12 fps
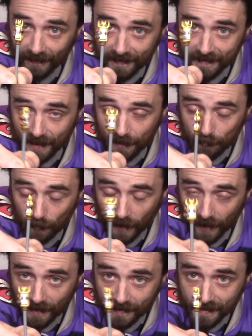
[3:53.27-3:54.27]
same
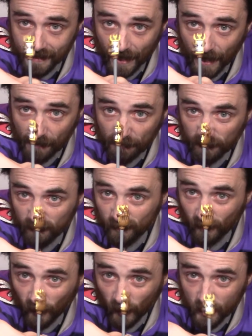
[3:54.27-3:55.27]
staff,
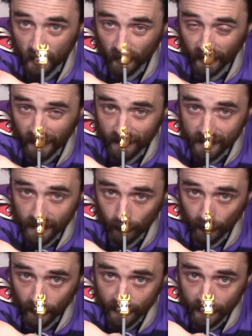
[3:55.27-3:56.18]
virtually similar